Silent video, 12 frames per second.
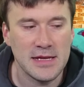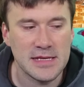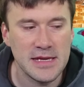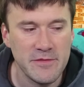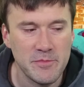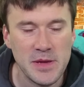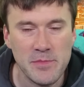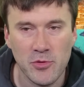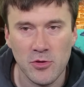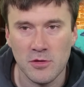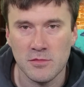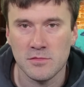Give
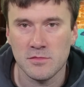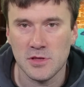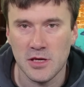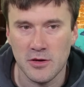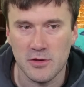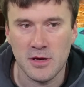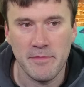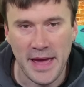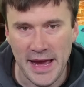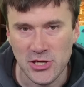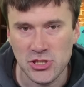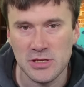people, you know,
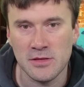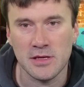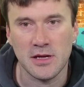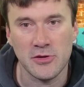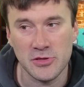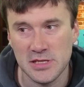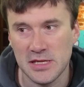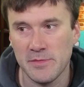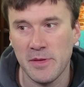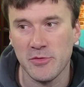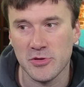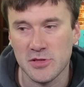compassion, like understand that
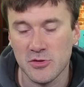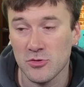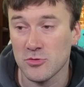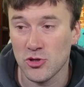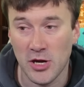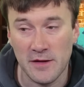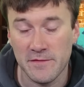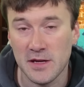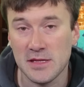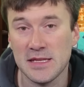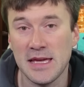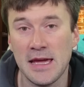people are still trying to figure
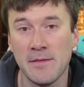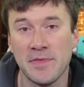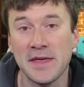out the game.